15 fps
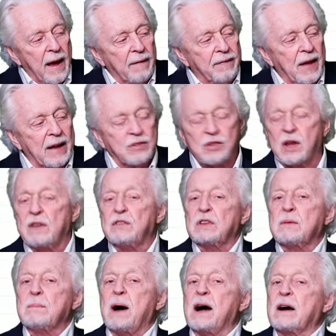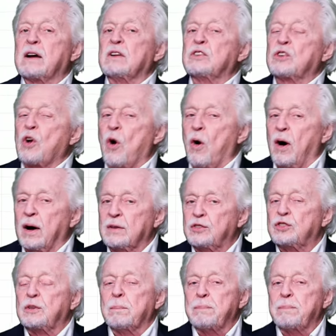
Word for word: and that's given the market cause to